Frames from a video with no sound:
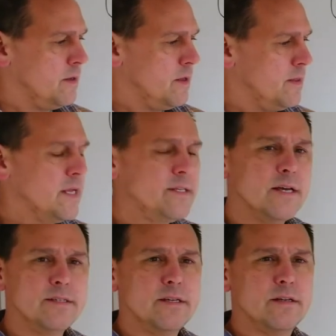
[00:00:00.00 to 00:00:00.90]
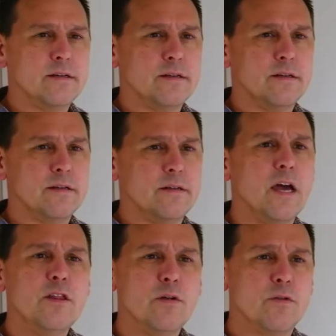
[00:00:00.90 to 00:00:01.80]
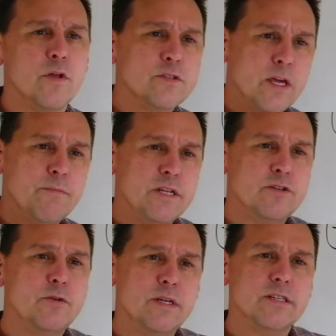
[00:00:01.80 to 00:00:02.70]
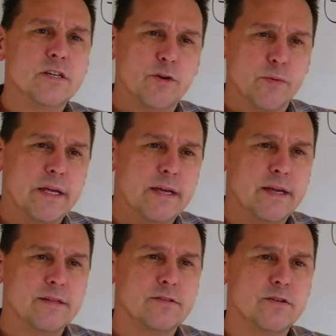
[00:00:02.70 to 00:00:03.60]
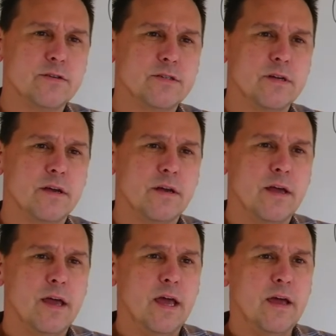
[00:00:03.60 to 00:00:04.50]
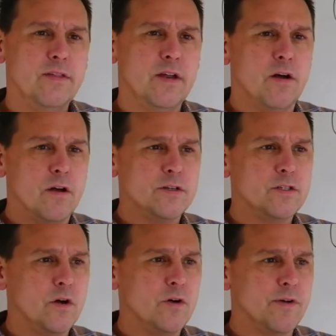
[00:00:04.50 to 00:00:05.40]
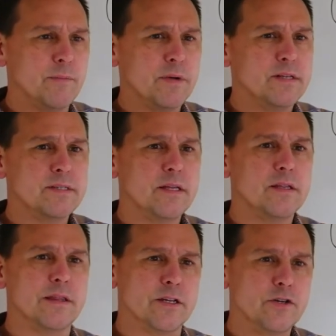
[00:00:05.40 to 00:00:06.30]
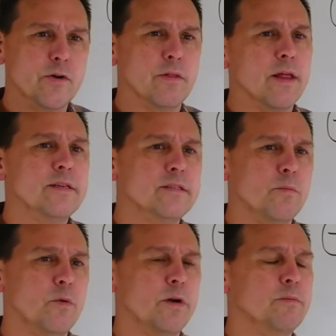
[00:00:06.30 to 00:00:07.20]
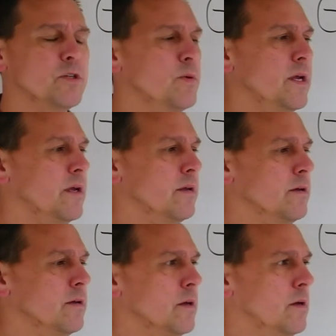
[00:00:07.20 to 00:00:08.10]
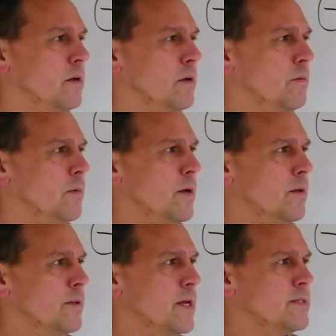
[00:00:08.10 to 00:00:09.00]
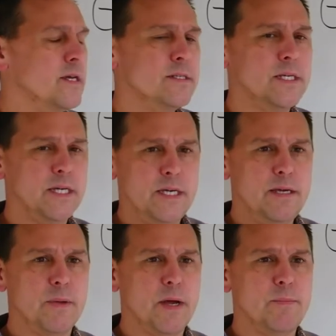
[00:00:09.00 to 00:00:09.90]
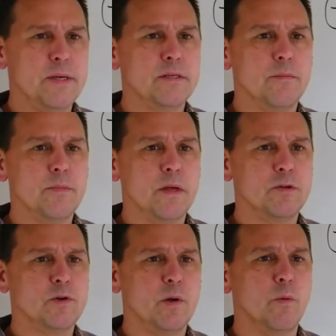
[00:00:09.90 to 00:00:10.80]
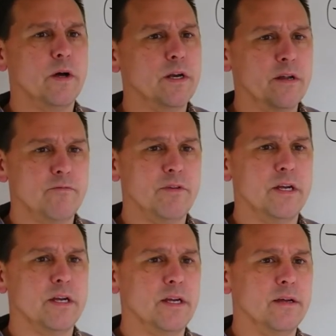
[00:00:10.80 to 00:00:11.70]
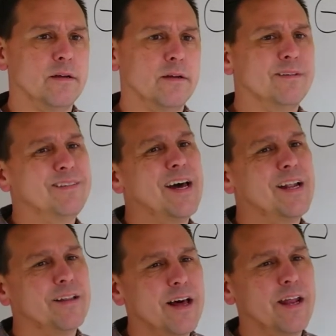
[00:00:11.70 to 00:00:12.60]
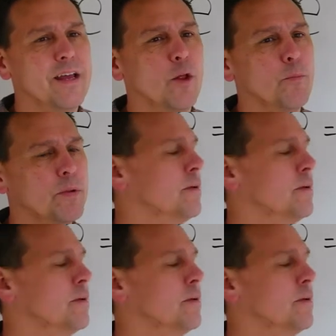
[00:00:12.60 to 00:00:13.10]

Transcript: That doesn't neither those give me two disagreeing answers. And then also, if I'm going to say that the truth lies somewhere in between, well, that says that E might be something between 1 and infinity. Not a lot of help.